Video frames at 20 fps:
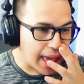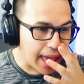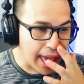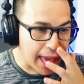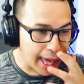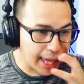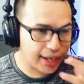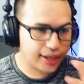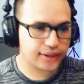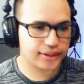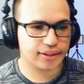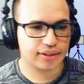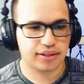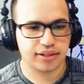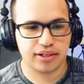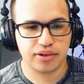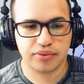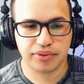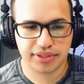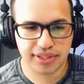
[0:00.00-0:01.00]
and
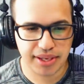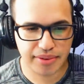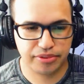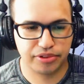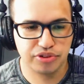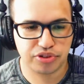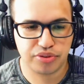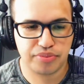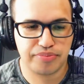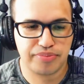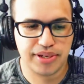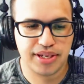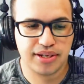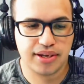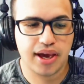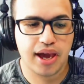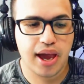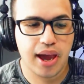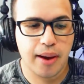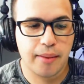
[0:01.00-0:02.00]
he was able to
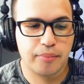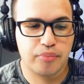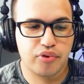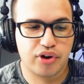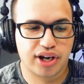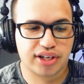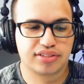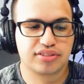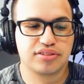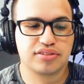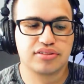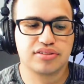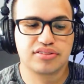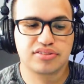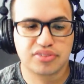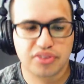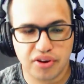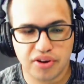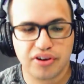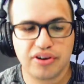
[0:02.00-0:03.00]
pin Braxton
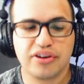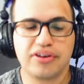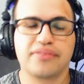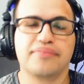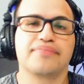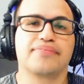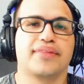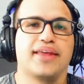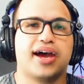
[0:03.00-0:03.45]
Sutter.